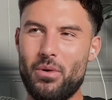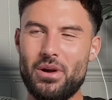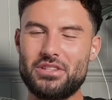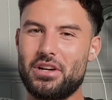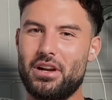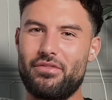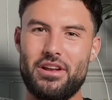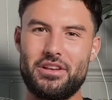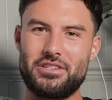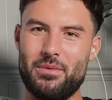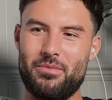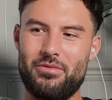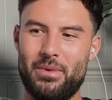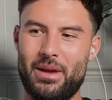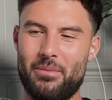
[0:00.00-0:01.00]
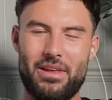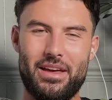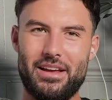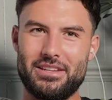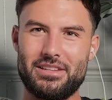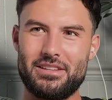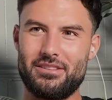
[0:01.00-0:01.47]
once got a French tip for me. I'm like,
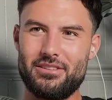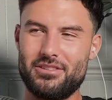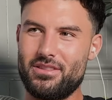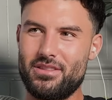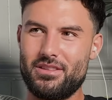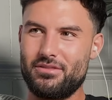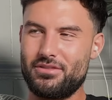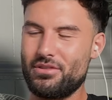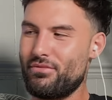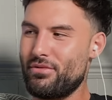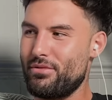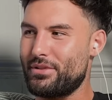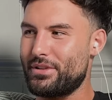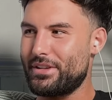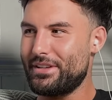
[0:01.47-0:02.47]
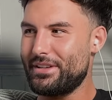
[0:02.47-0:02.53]
it's so rude.